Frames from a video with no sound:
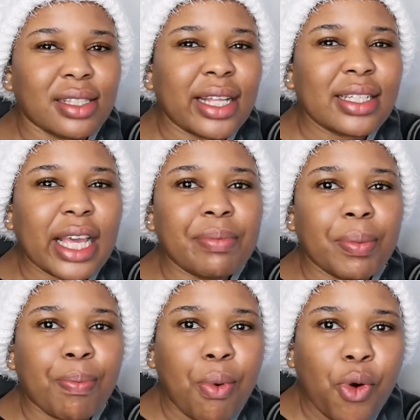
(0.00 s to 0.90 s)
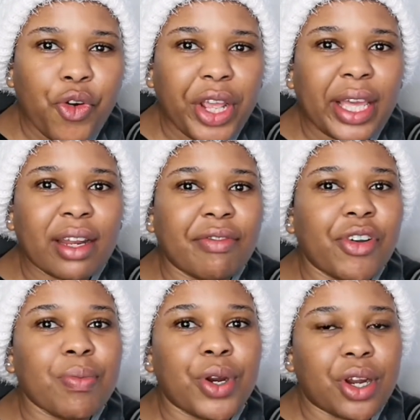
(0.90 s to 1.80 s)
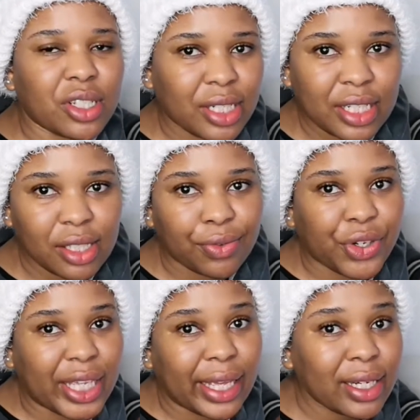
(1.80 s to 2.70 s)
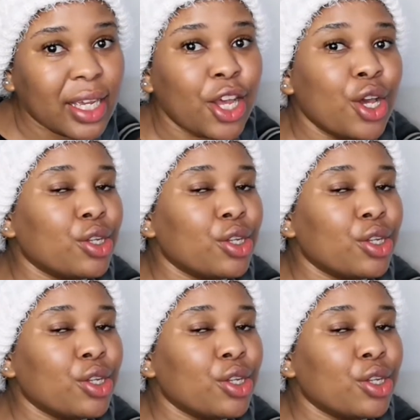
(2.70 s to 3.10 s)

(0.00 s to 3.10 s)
That can be boring and very monotonous for a kid.